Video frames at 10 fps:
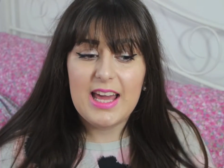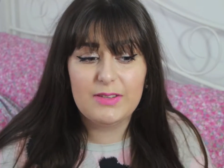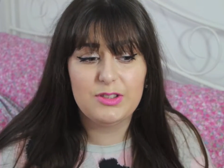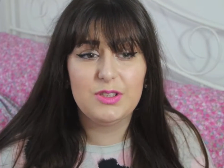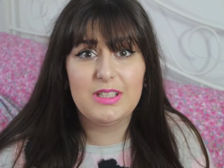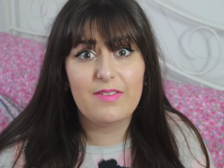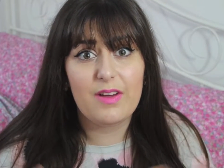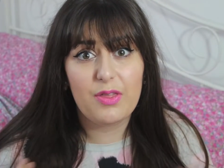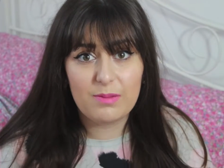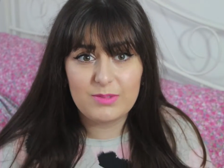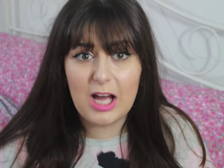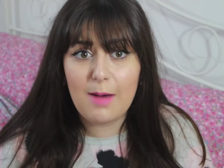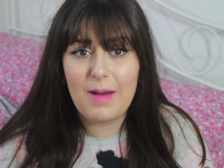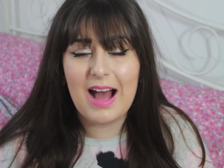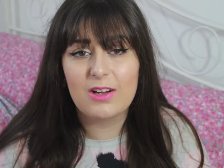If you do, give it a thumbs
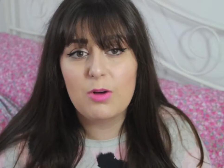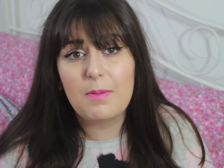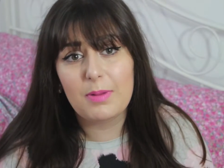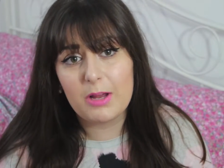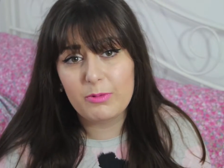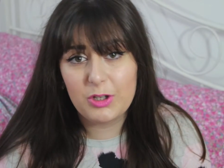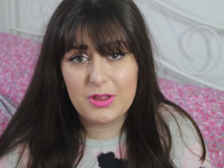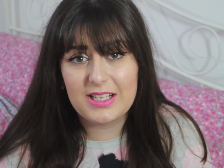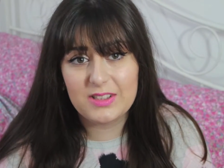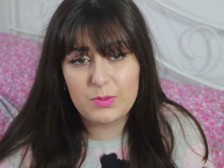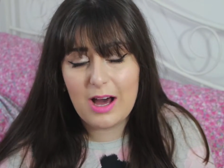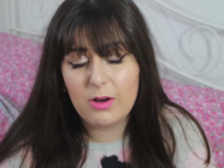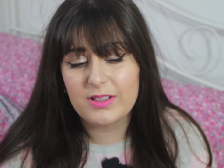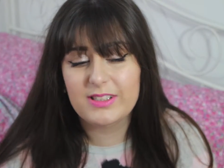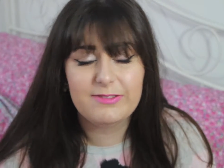up and comment below what you think as
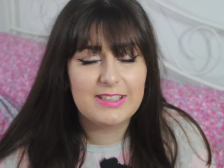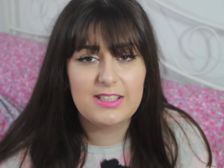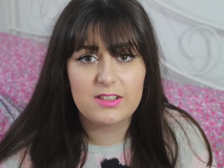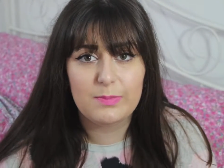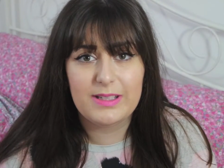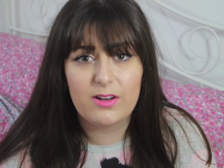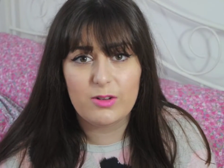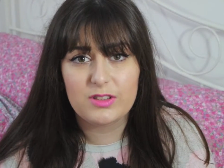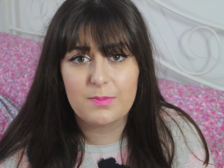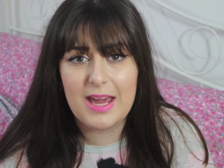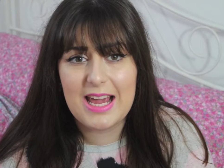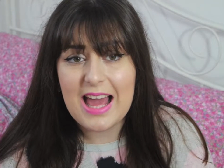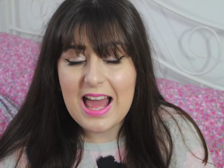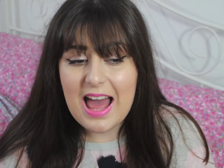well, because it really does mean a lot to me.